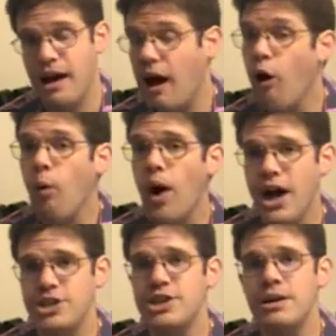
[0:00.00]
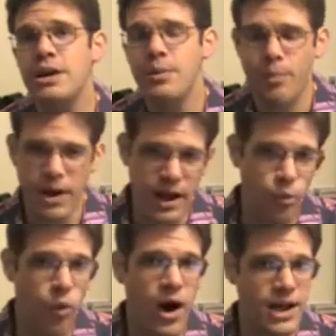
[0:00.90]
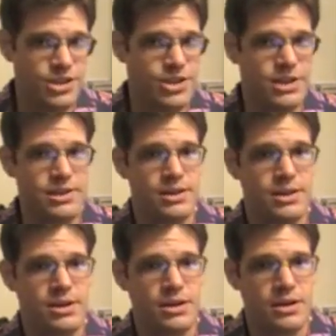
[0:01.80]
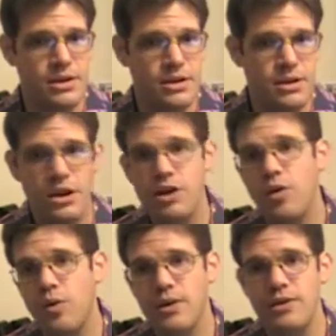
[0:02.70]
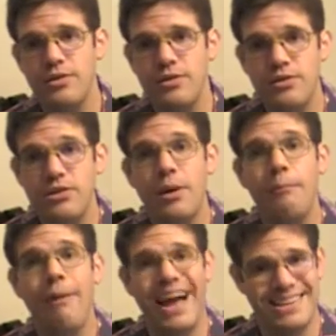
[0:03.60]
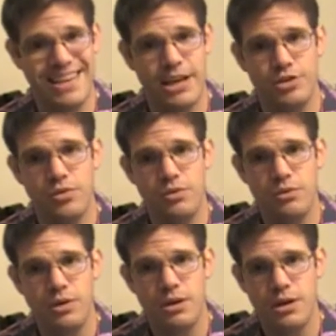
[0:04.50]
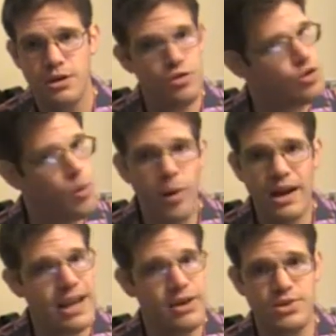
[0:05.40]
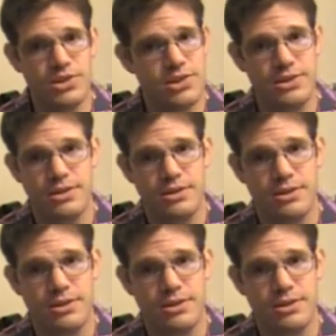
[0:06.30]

I'll watch it. But I watch it according to my schedule, nobody else's.